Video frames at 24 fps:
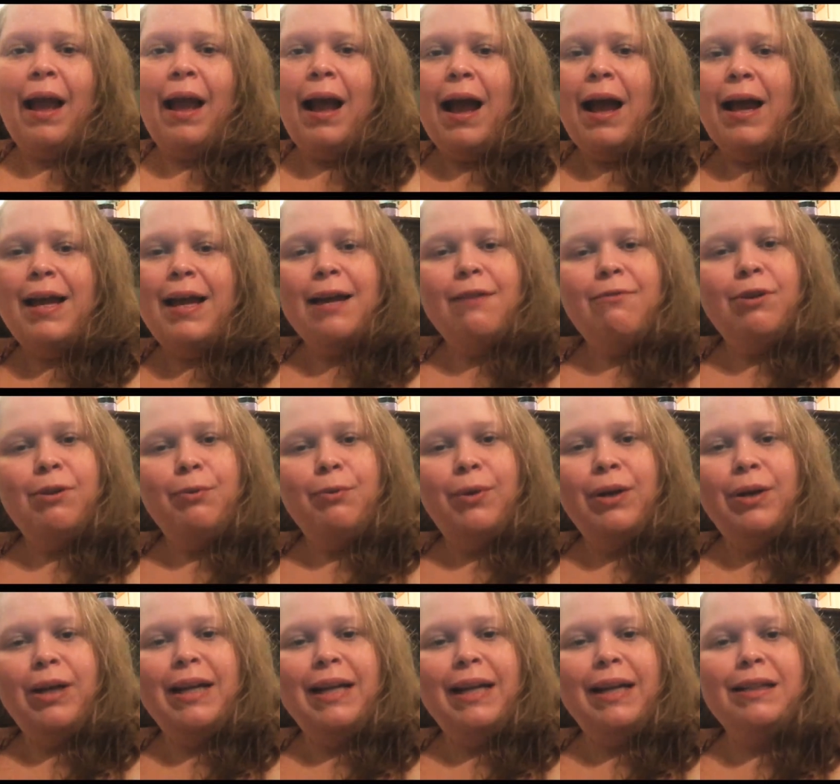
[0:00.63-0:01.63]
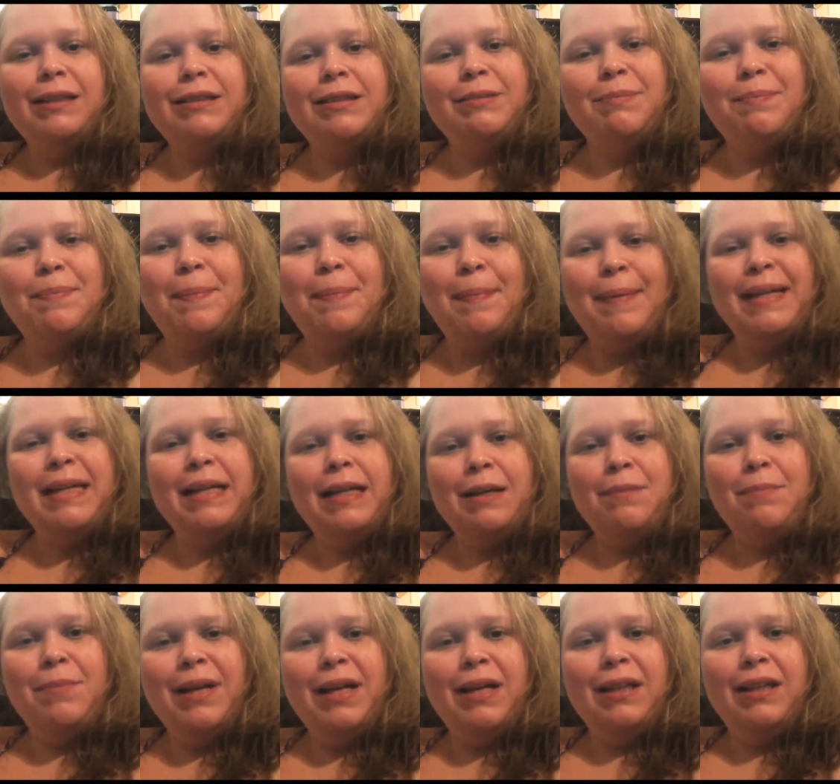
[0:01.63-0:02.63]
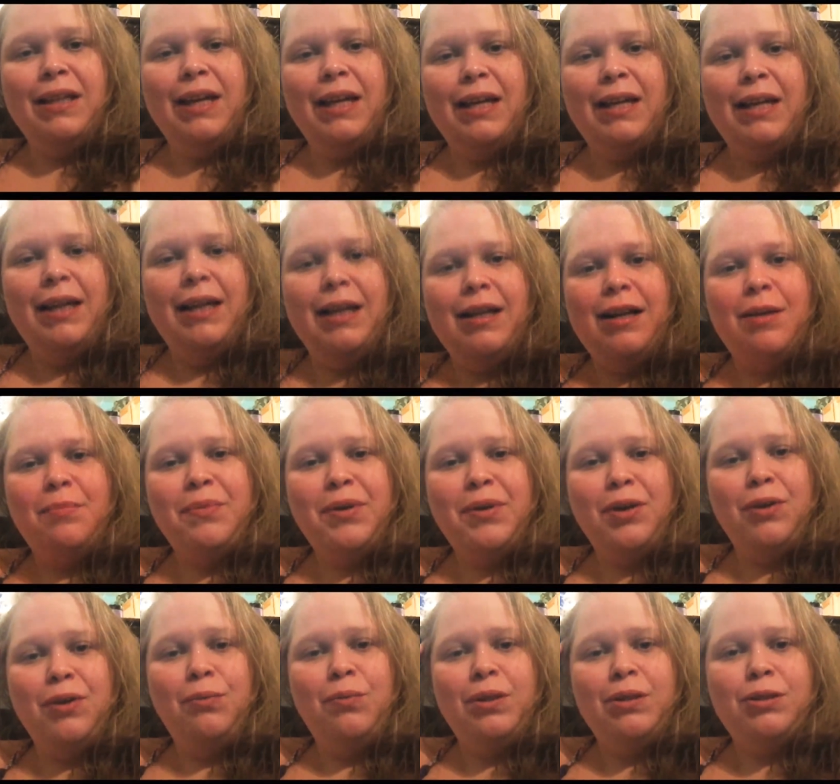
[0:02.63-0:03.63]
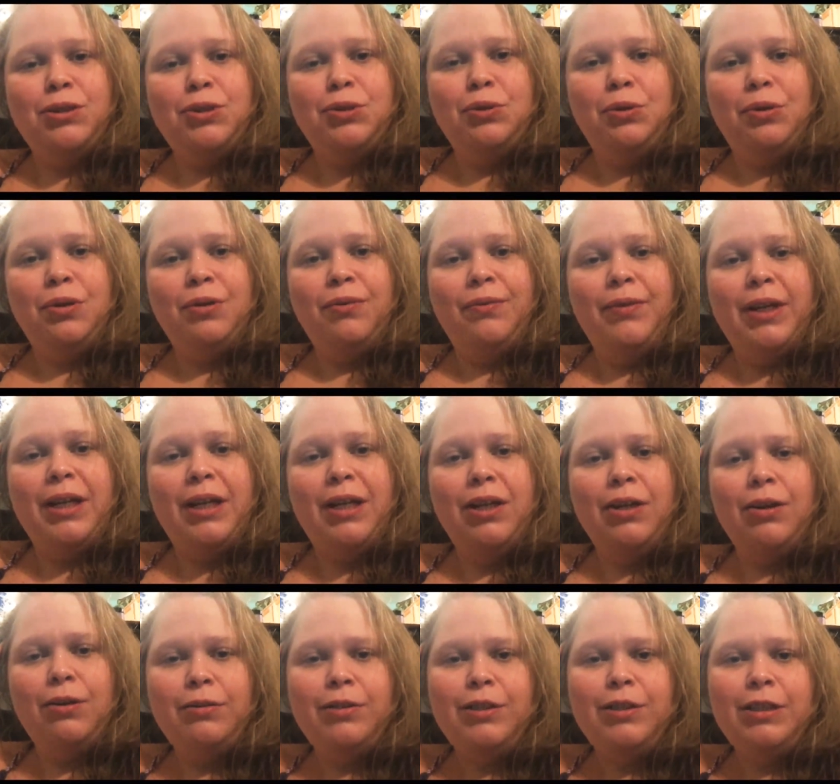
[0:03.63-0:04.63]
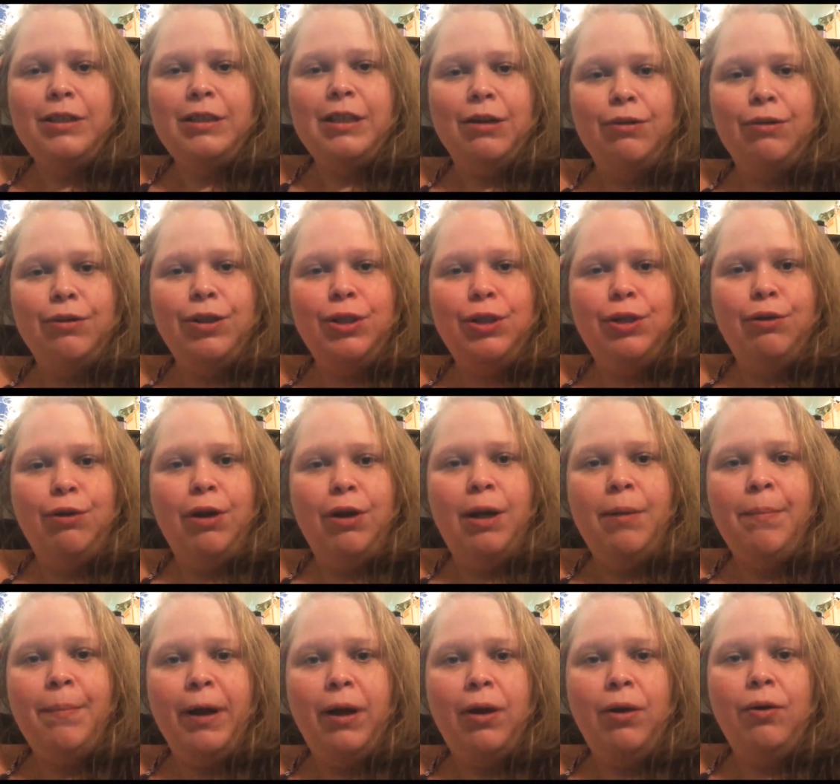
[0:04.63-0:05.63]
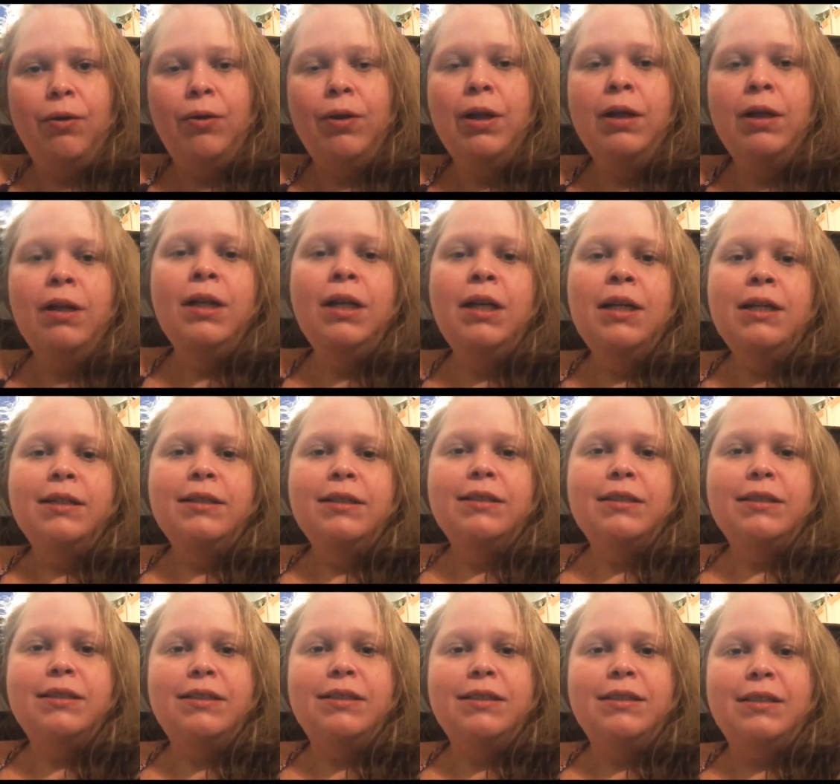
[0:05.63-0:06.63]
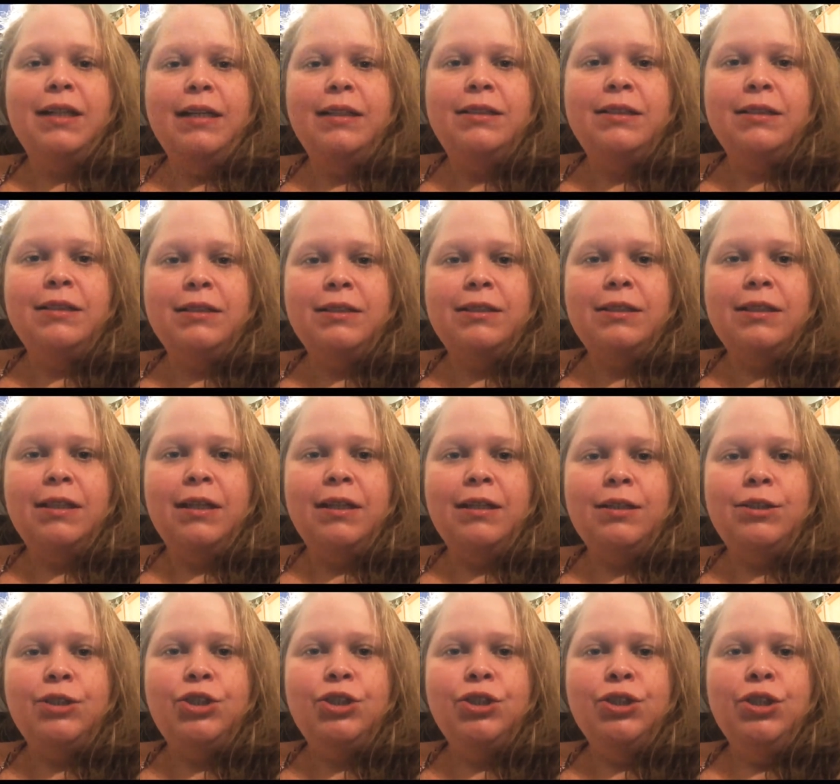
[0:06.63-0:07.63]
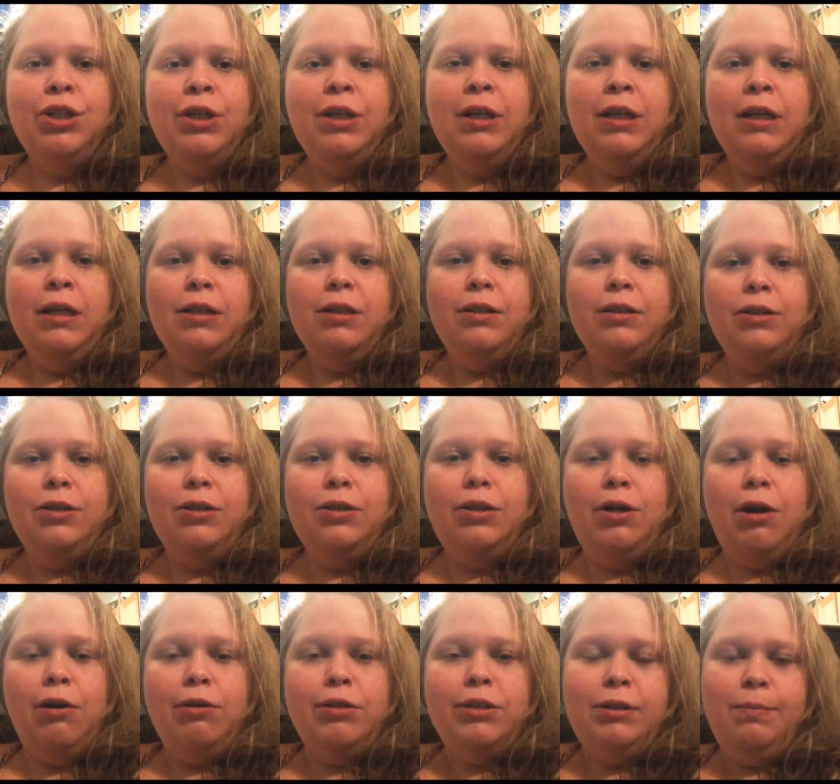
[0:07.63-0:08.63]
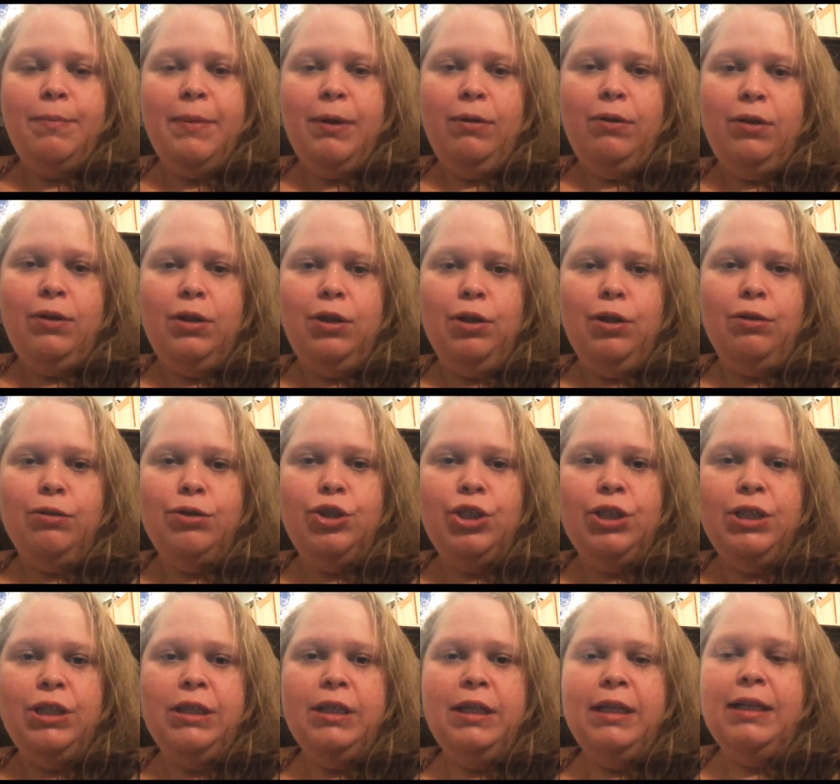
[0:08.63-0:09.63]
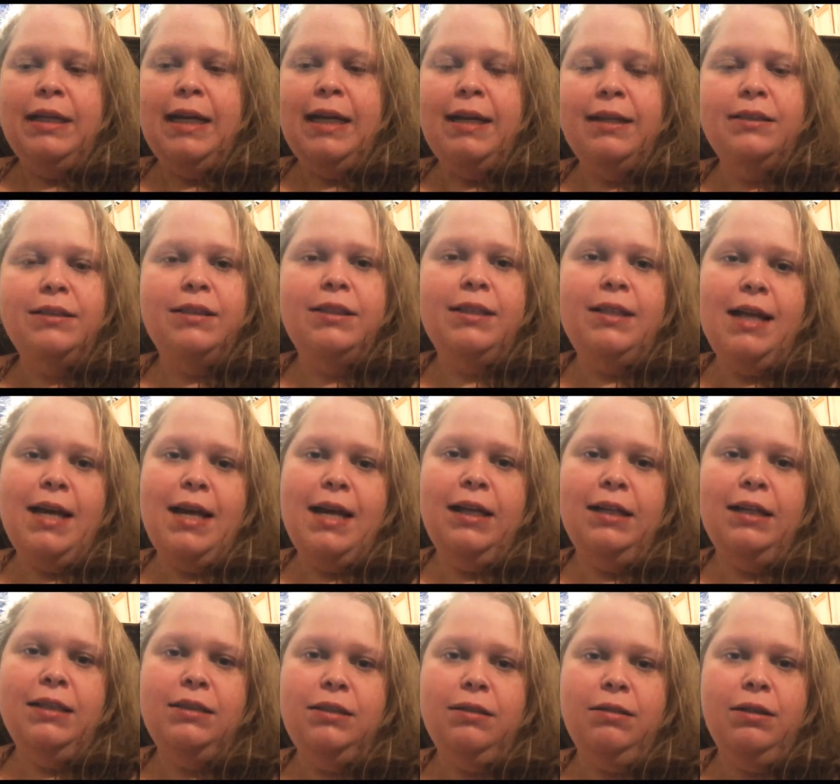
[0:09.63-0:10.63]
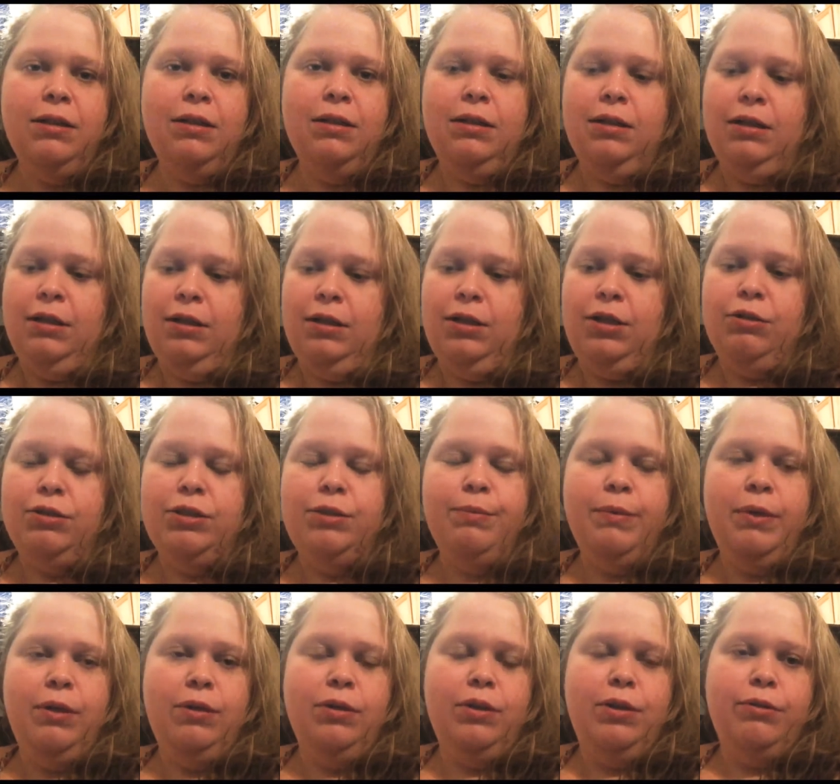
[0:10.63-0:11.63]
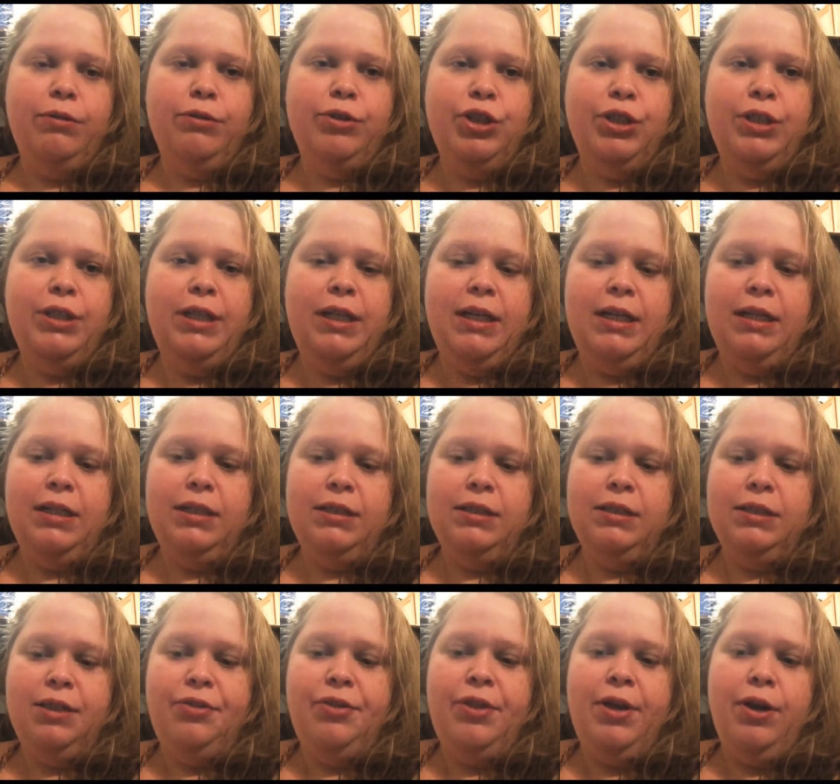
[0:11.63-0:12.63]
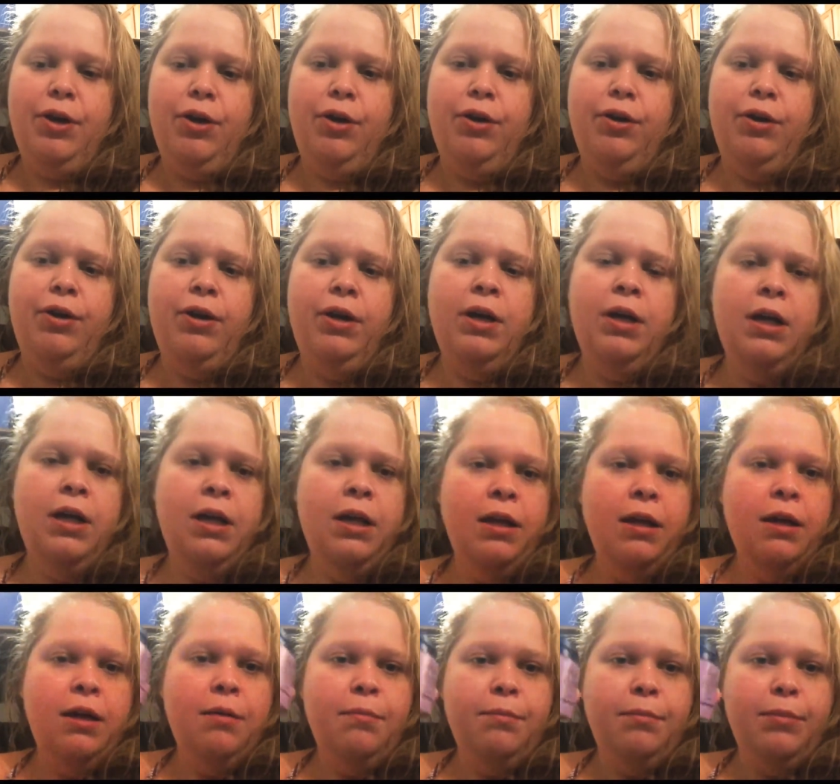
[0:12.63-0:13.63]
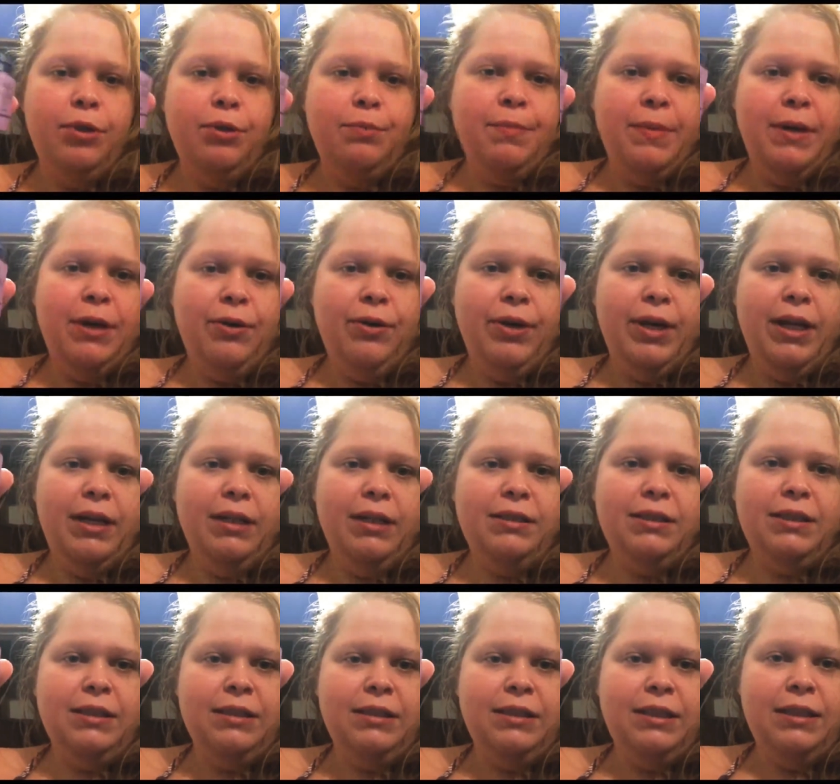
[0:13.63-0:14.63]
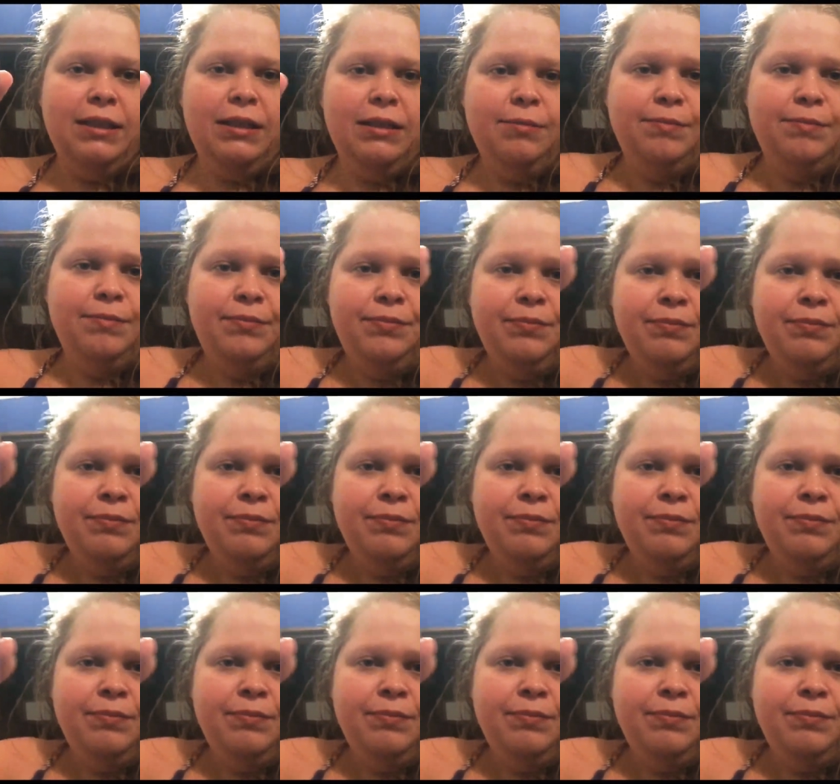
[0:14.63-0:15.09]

Hi everyone, it's Beanie Bee Lady and I'm here with a short video to tell you about Suds and Such Goat's Milk Lotion, and today's Goat's Milk Lotion is their Plumeria scented